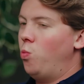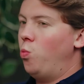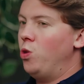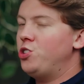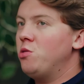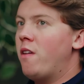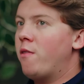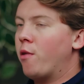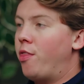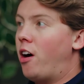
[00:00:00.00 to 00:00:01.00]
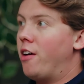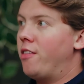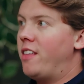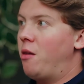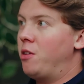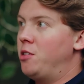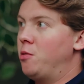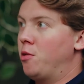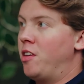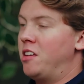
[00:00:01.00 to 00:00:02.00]
Would you have ever thought that when
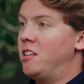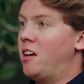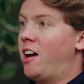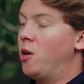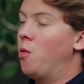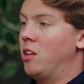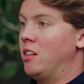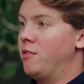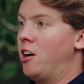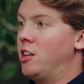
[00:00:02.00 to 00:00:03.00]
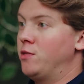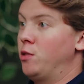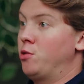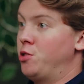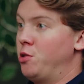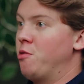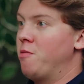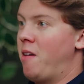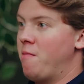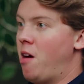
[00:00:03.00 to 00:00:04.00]
you were thinking, I don't want to live in Huntsville or do
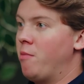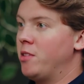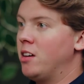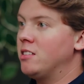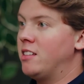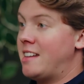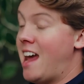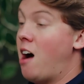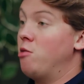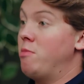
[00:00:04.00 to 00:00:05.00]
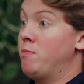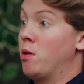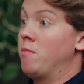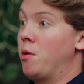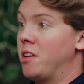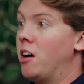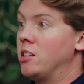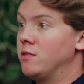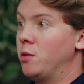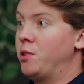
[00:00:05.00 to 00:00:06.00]
what my mom does, that now you'd be promoting
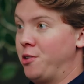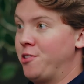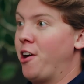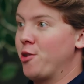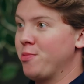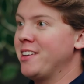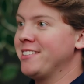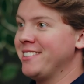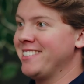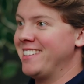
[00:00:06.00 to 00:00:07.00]
Huntsville when you're in other places?